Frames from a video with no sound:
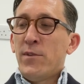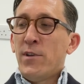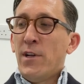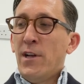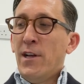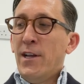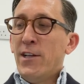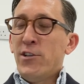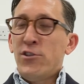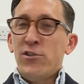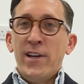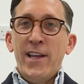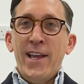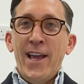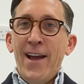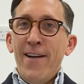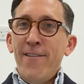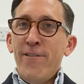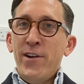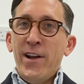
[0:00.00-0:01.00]

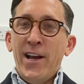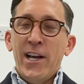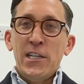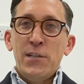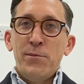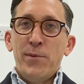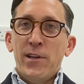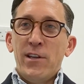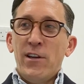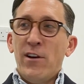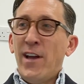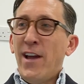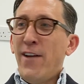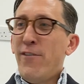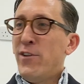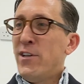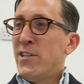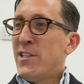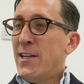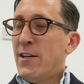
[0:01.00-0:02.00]
literally every aspect,
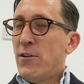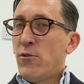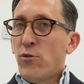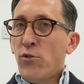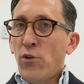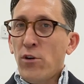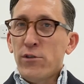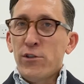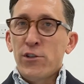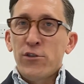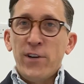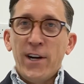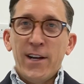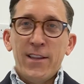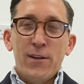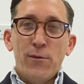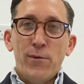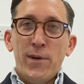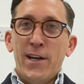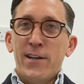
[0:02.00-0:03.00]
every single
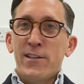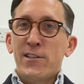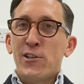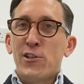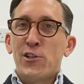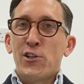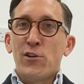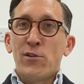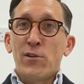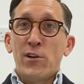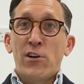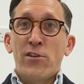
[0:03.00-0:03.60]
contract that we had to do,